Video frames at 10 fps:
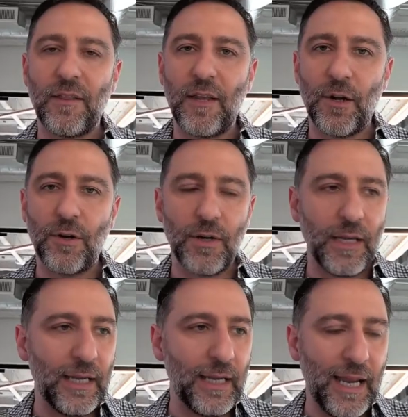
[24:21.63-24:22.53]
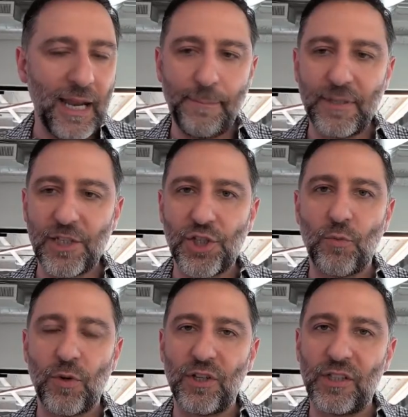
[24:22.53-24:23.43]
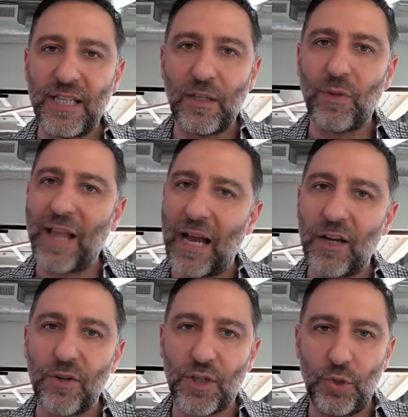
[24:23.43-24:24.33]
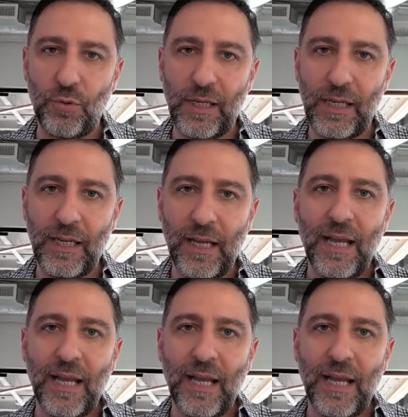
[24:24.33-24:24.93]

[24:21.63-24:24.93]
They're in a position where they're dealing with higher acuity.